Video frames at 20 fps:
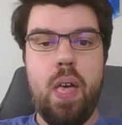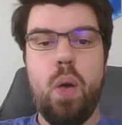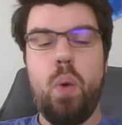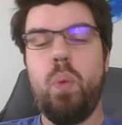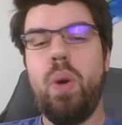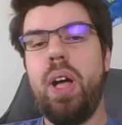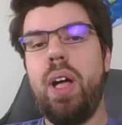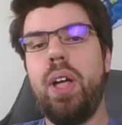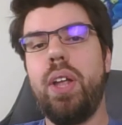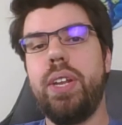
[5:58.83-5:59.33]

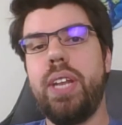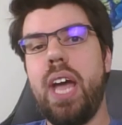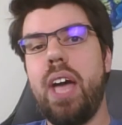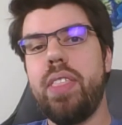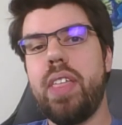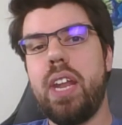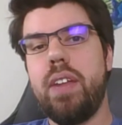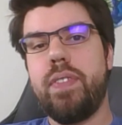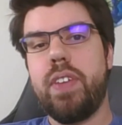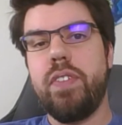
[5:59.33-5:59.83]
Well, now
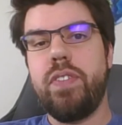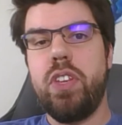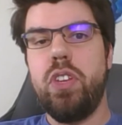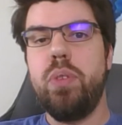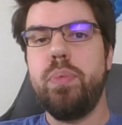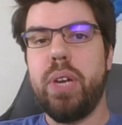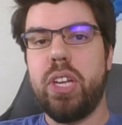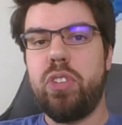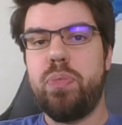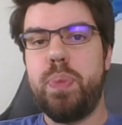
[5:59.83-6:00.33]
that I've given
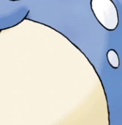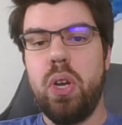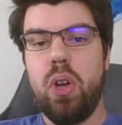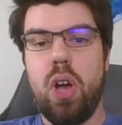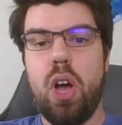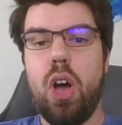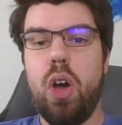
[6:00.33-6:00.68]
you my spiel